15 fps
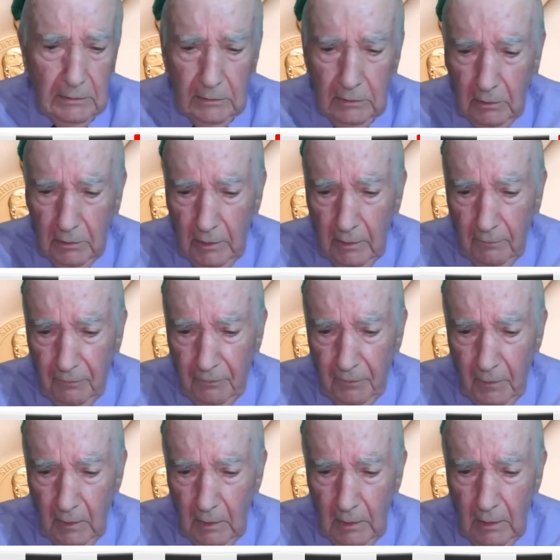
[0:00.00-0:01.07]
sort of
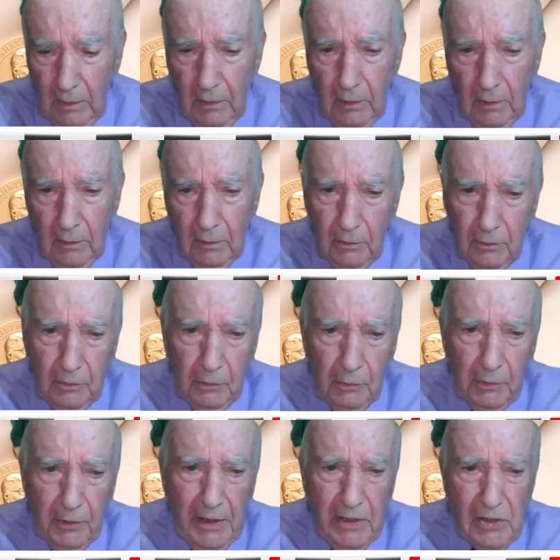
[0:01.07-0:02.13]

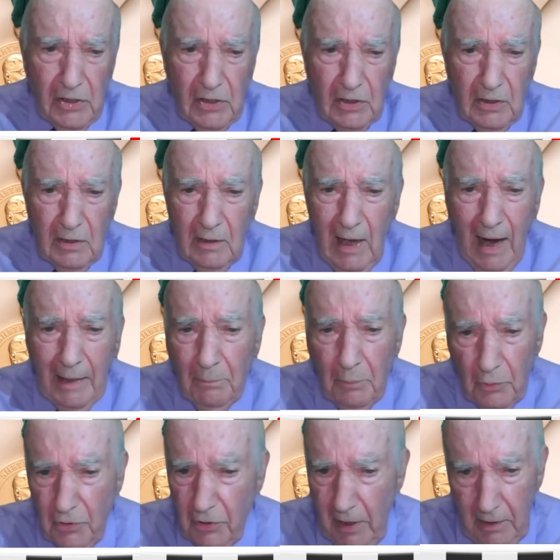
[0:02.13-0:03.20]

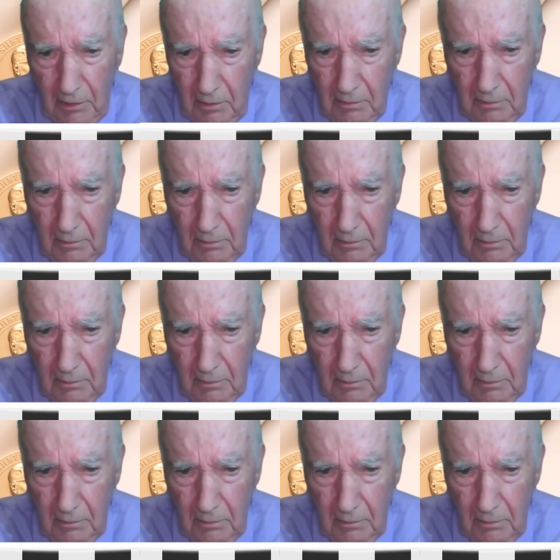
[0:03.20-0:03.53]
39%,